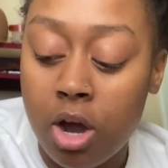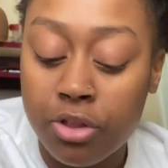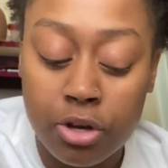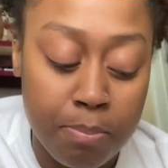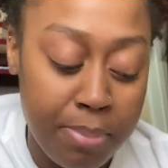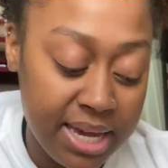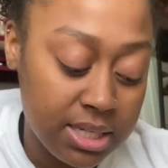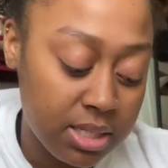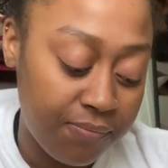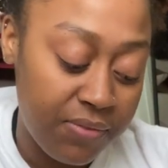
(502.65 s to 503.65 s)
other
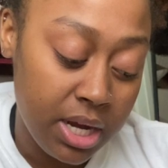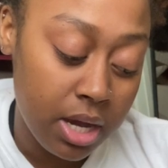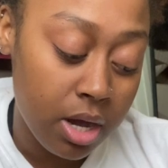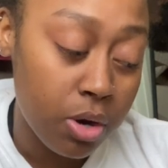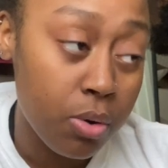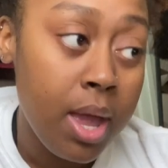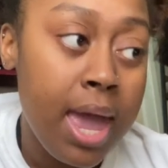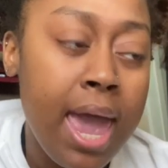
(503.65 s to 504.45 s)
base video,